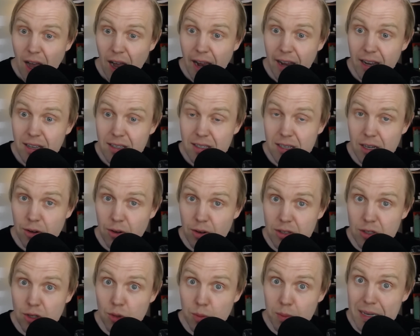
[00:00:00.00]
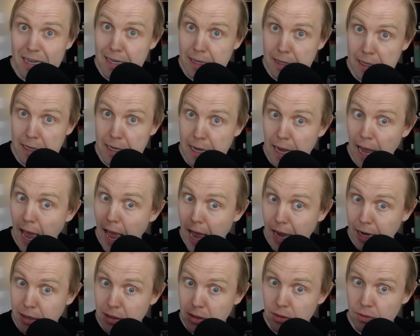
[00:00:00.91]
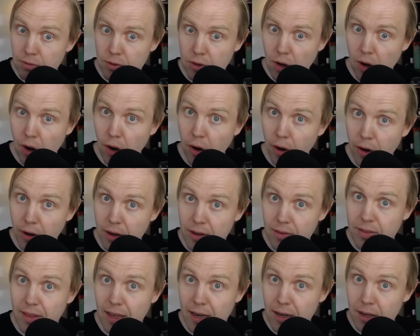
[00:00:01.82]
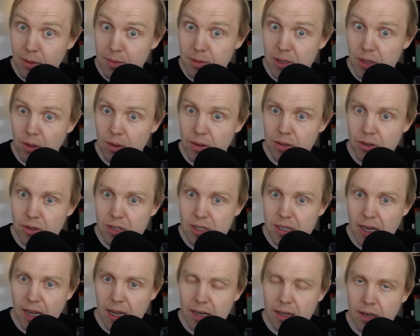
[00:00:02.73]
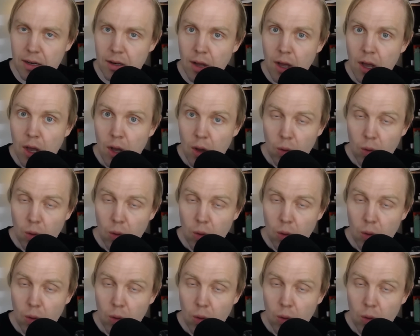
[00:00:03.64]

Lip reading: I consider it to be the active card, if that helps you understand it.